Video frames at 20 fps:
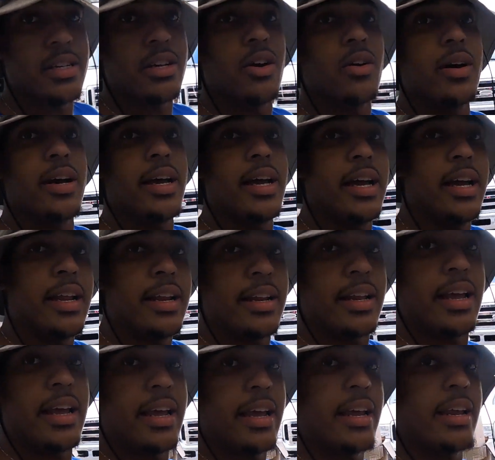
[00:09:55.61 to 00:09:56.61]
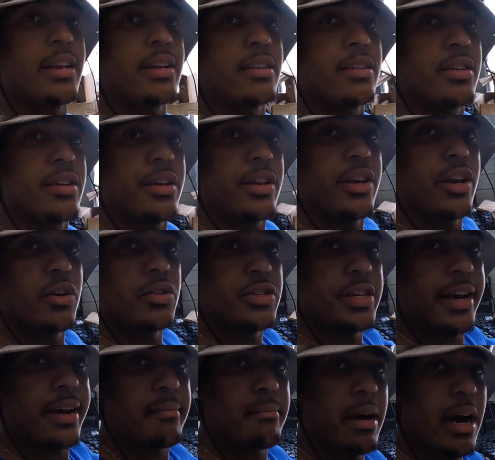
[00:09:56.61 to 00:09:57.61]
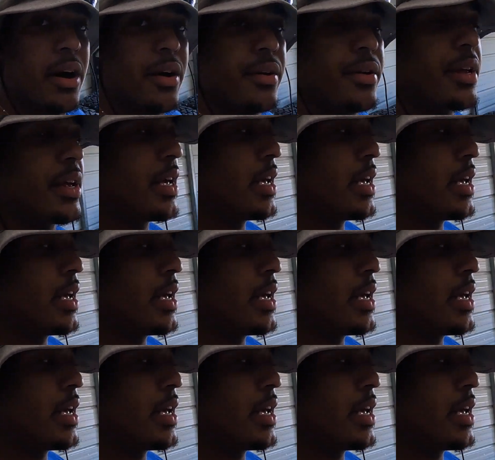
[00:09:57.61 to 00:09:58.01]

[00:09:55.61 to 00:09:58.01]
go ahead and check them out.